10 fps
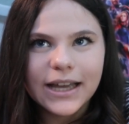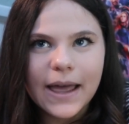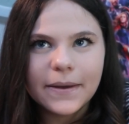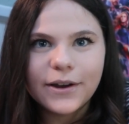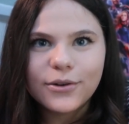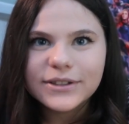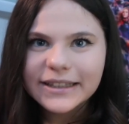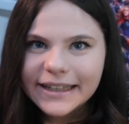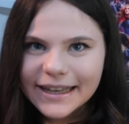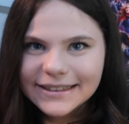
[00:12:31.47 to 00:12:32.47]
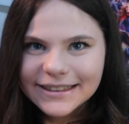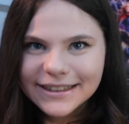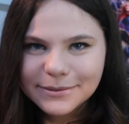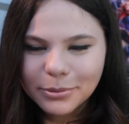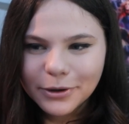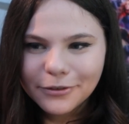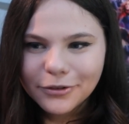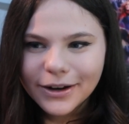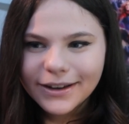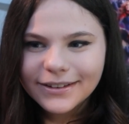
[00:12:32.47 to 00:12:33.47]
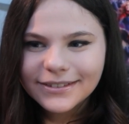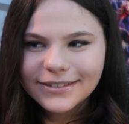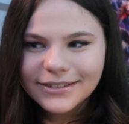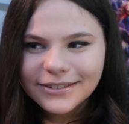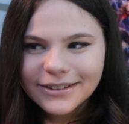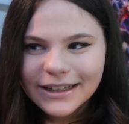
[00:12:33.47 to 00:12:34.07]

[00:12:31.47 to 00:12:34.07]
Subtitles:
and then goes and kisses his boyfriend.